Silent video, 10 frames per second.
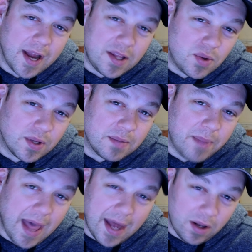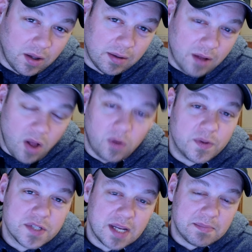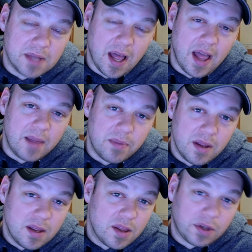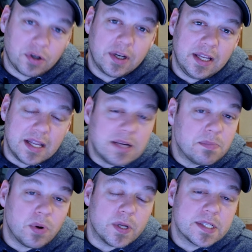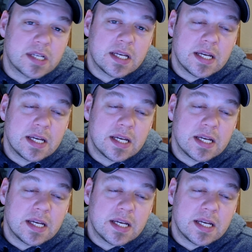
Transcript: and you can paddle all at the same time. Three inputs.